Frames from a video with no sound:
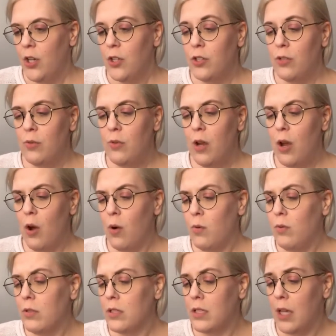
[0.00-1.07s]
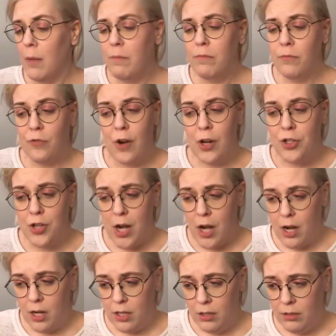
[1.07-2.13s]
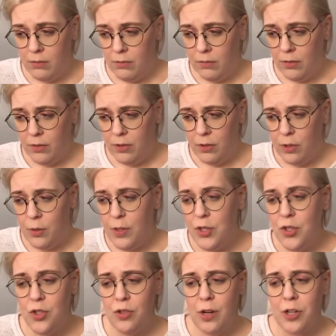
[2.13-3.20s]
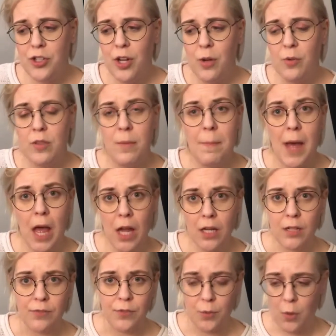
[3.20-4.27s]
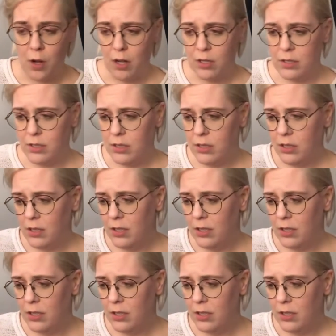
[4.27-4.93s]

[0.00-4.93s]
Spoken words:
You know, some fresh air. You can stretch out in the back if you want.